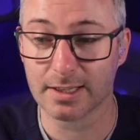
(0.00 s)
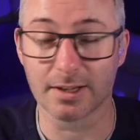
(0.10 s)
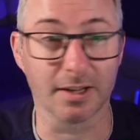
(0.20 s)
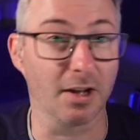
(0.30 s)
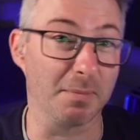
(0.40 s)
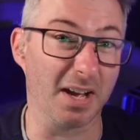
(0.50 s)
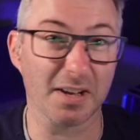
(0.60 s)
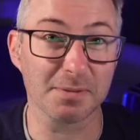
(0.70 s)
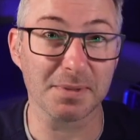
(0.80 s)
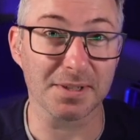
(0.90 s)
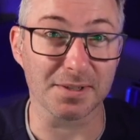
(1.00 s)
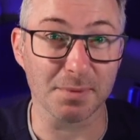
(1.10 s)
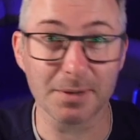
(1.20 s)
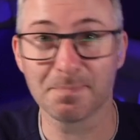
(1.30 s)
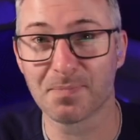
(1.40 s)
I'm a husband as
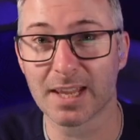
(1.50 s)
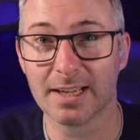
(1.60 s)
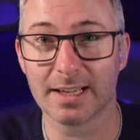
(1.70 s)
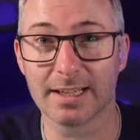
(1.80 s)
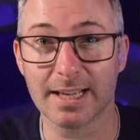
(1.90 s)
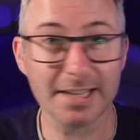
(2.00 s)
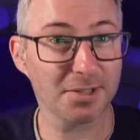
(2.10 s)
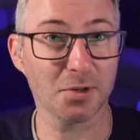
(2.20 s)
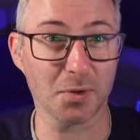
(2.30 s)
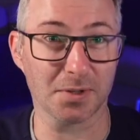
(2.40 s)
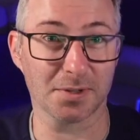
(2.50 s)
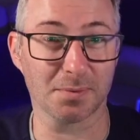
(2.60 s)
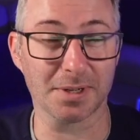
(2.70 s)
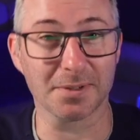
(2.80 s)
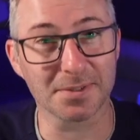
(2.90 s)
well, and a nerd as
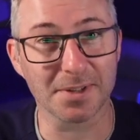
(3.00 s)
well,